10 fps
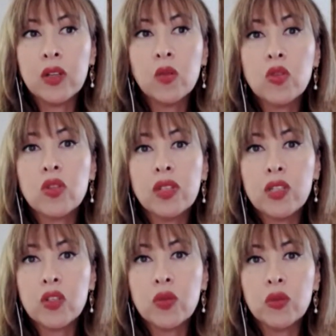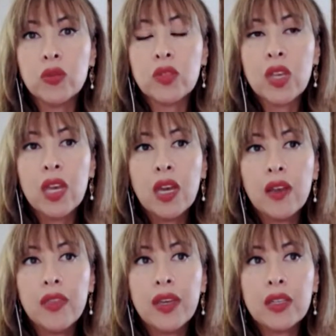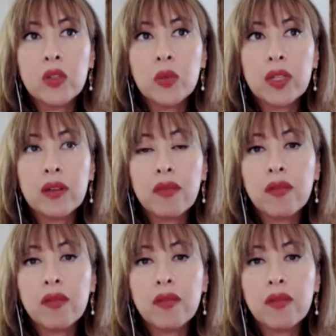crucial issues that were,